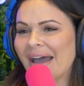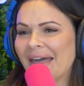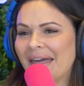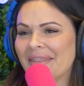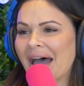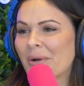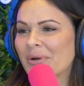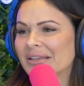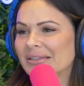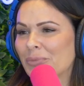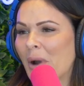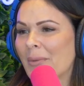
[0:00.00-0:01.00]
And that
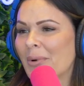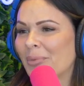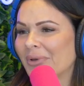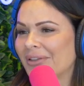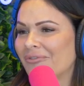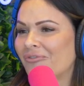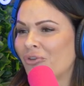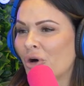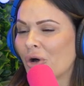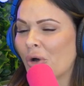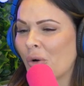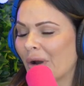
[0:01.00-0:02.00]
was probably
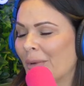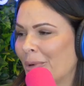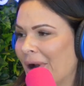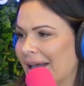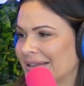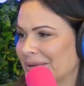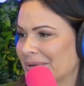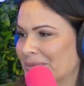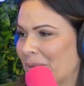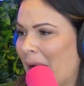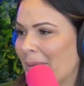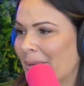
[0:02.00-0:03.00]
full court press. It was
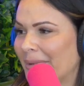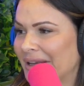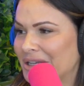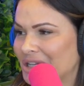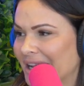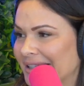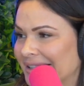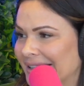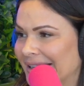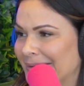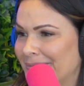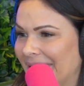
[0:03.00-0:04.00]
probably
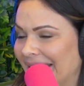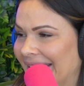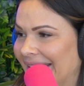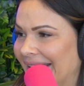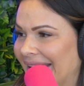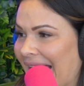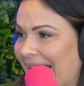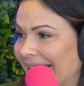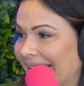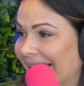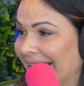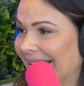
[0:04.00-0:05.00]
Jason and me and
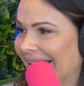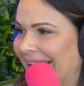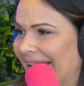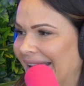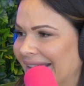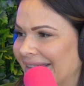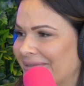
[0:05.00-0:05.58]
Elliot and Keith.